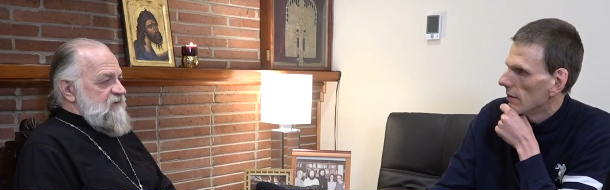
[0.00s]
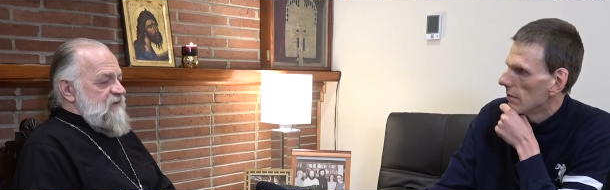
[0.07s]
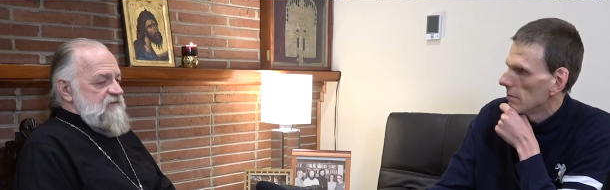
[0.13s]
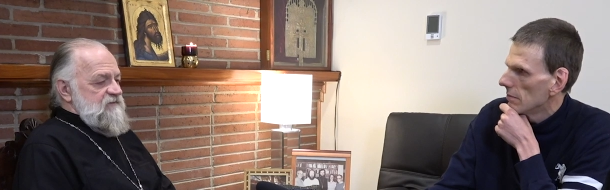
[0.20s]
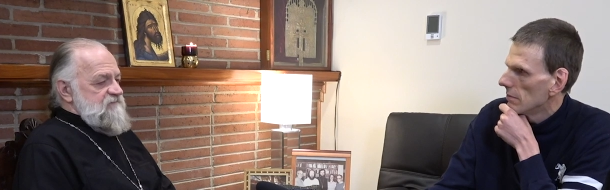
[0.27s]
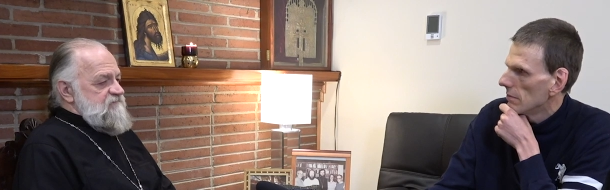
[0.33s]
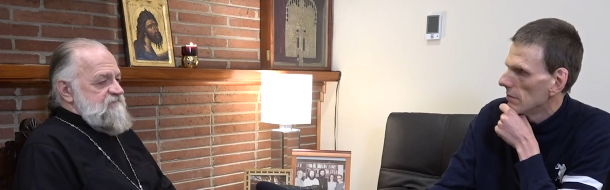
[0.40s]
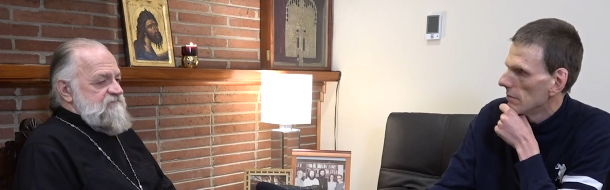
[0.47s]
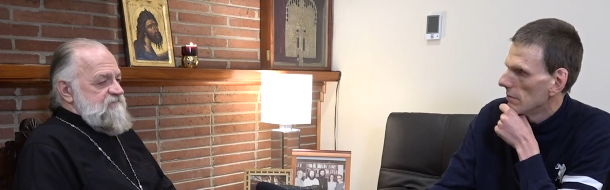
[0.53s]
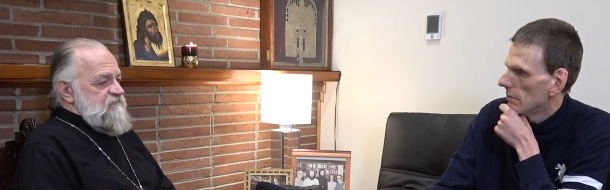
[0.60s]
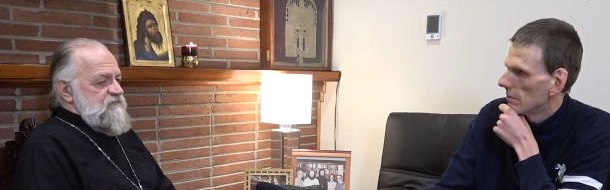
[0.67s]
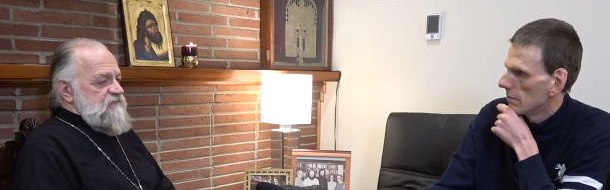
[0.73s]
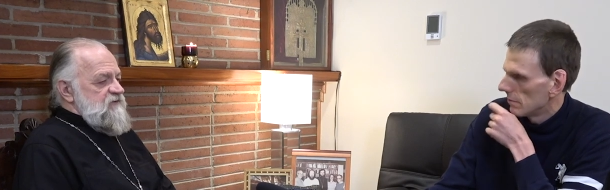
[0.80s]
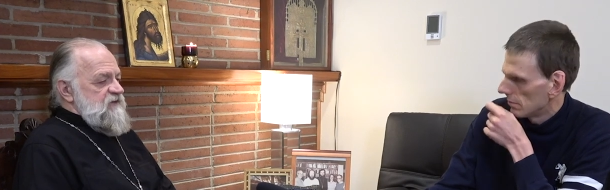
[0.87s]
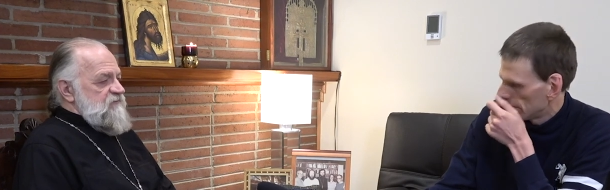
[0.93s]
Speaker 1: I
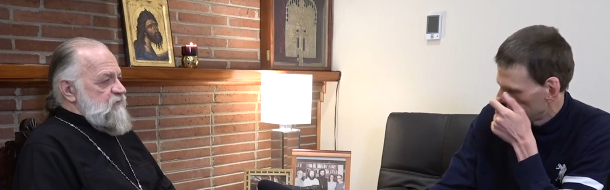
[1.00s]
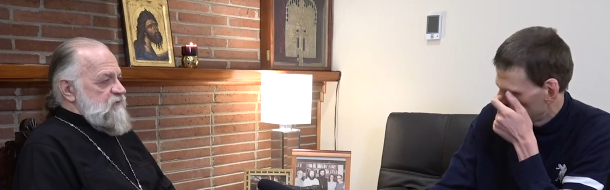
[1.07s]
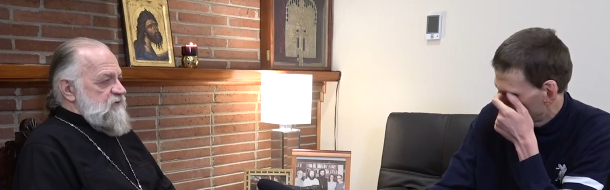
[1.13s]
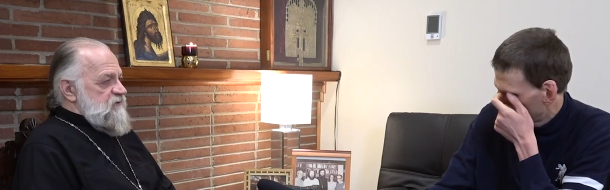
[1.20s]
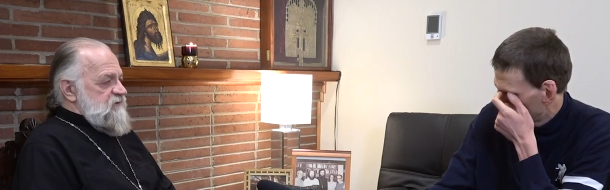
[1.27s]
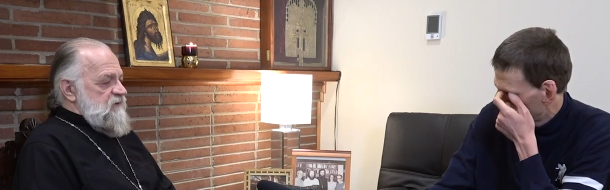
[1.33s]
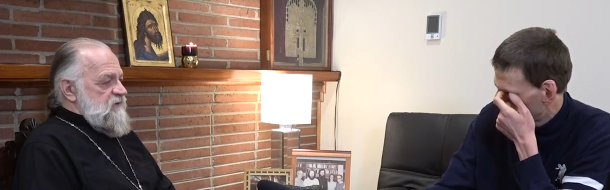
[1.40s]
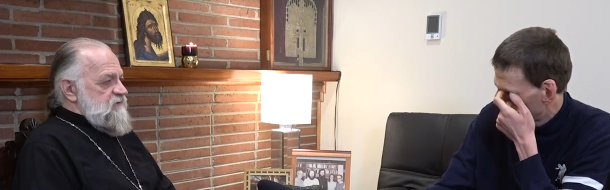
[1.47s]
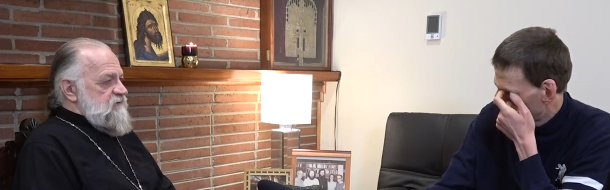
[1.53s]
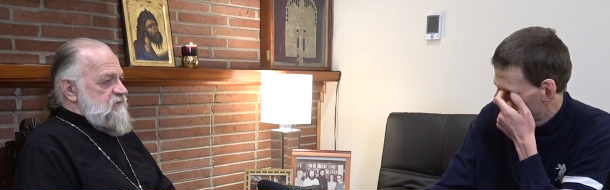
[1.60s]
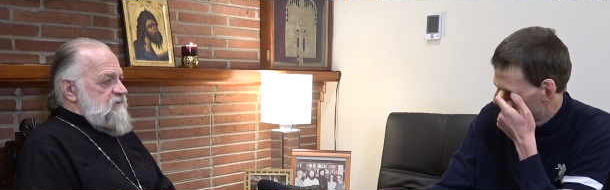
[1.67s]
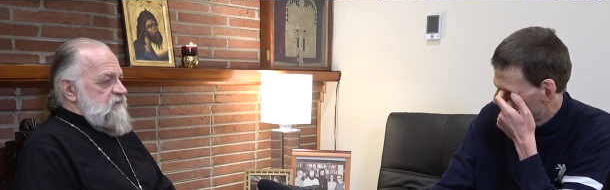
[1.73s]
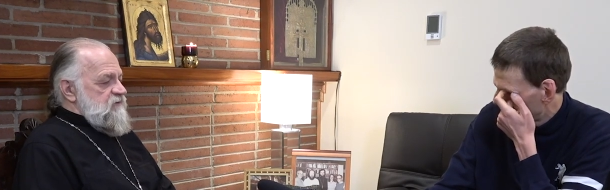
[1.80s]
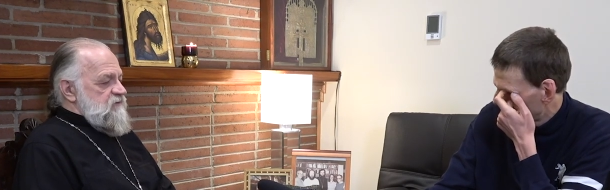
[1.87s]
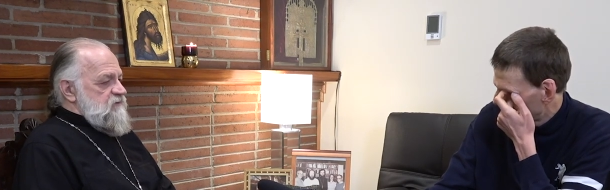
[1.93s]
never
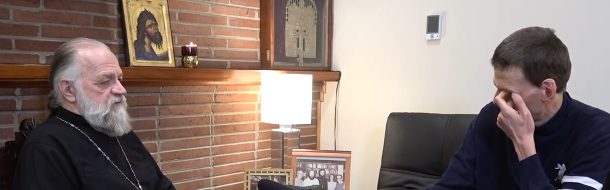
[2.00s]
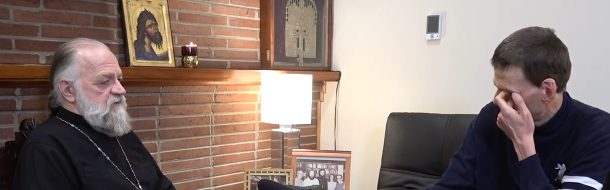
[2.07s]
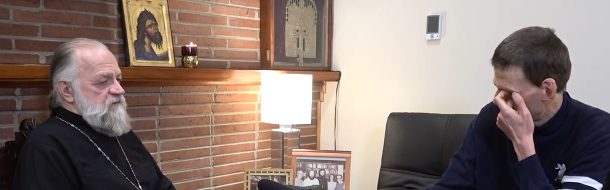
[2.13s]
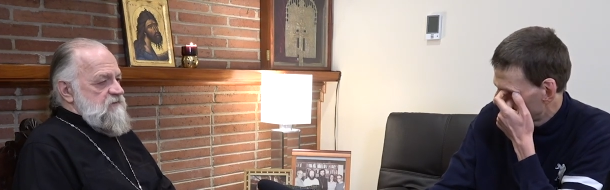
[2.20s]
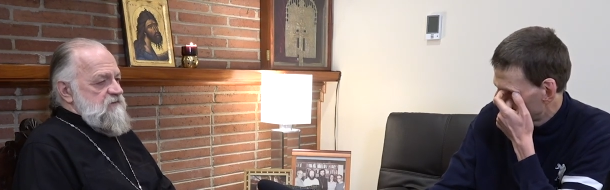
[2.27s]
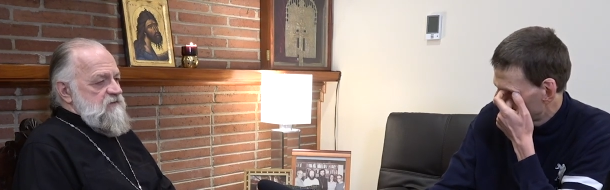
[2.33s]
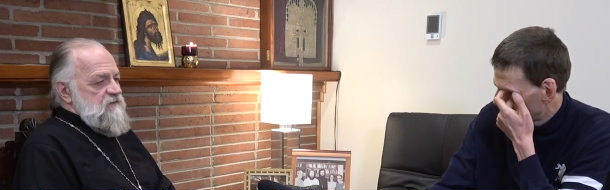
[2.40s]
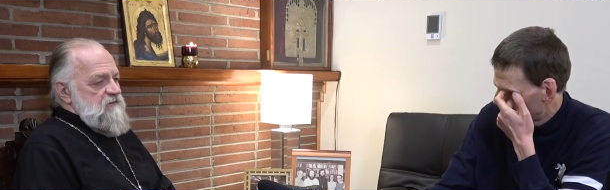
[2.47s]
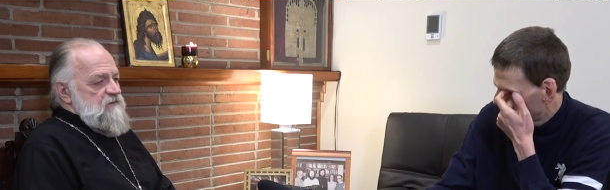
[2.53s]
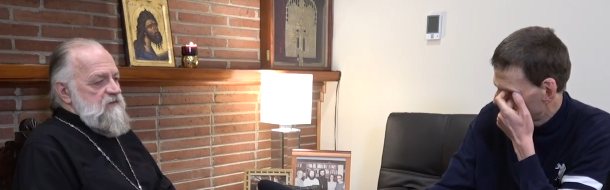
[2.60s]
discussed this, and